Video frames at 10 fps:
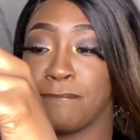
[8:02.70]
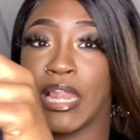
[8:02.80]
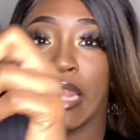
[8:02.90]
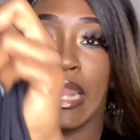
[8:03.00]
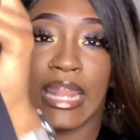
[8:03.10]

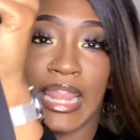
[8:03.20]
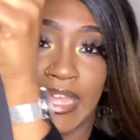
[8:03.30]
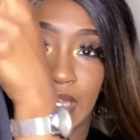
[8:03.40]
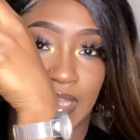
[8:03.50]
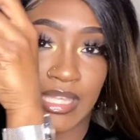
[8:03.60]

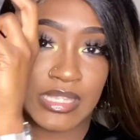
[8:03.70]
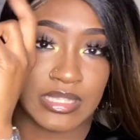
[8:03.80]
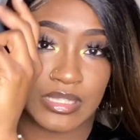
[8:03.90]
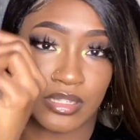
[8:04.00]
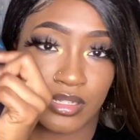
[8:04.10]
leggings,
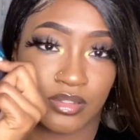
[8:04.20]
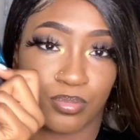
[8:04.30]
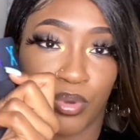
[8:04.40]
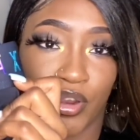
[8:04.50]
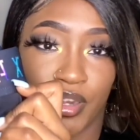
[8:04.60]
the
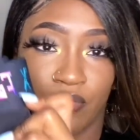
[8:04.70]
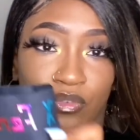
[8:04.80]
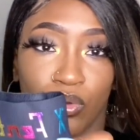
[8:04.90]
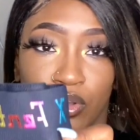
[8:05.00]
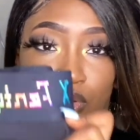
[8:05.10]
party
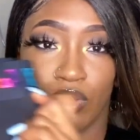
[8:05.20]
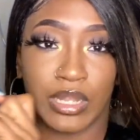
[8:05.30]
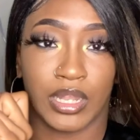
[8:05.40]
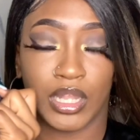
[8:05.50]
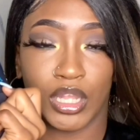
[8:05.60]

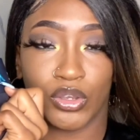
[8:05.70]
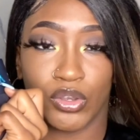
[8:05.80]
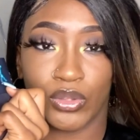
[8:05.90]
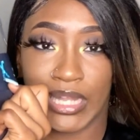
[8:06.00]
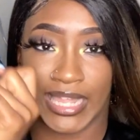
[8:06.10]
foil
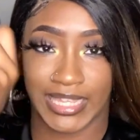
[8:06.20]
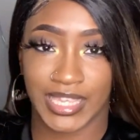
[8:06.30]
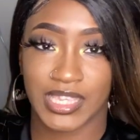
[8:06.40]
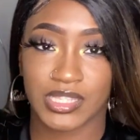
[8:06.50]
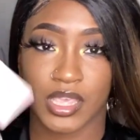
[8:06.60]
logo
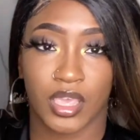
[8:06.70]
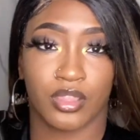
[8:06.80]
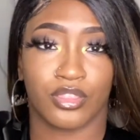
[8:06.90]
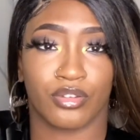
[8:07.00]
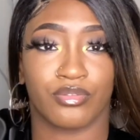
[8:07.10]
leggings.
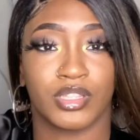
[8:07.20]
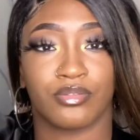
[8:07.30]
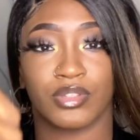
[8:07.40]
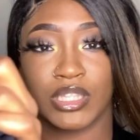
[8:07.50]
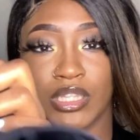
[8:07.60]
They're
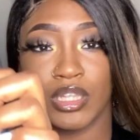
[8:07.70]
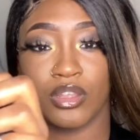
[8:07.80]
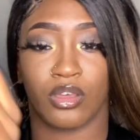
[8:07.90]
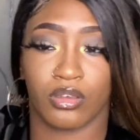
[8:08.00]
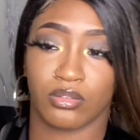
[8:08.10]
really, really
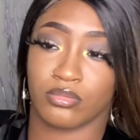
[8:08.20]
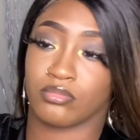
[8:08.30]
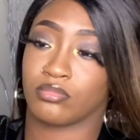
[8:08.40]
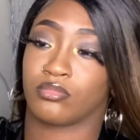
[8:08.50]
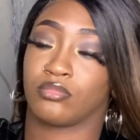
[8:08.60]
long. Oh,
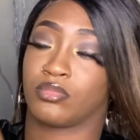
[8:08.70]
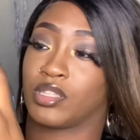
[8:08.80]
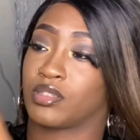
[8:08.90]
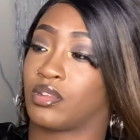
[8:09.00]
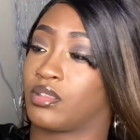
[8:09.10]

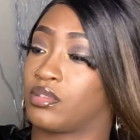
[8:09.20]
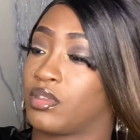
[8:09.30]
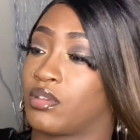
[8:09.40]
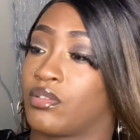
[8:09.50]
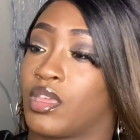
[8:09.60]
there's another
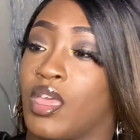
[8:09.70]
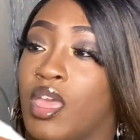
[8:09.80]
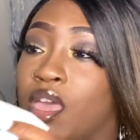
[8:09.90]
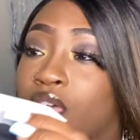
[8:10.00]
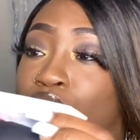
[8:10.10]
thing on it.
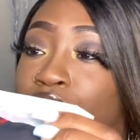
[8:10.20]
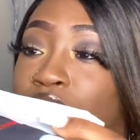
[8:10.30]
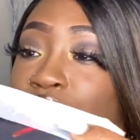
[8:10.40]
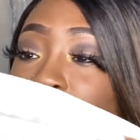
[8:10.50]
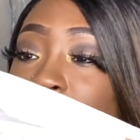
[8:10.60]

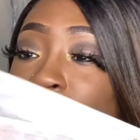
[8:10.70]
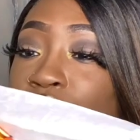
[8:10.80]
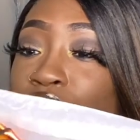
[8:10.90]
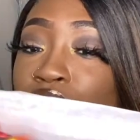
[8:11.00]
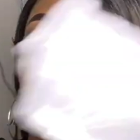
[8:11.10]
Really, really
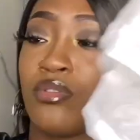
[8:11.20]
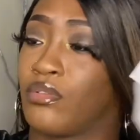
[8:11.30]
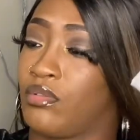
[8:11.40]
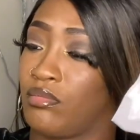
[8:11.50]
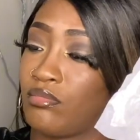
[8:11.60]
cute.
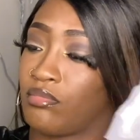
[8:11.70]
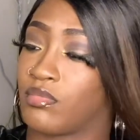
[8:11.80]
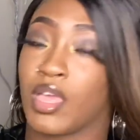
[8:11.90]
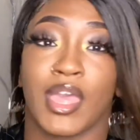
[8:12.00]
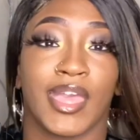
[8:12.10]
Ooh.
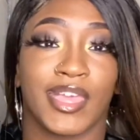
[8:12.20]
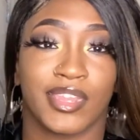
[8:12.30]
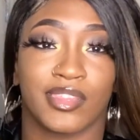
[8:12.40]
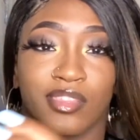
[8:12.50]
And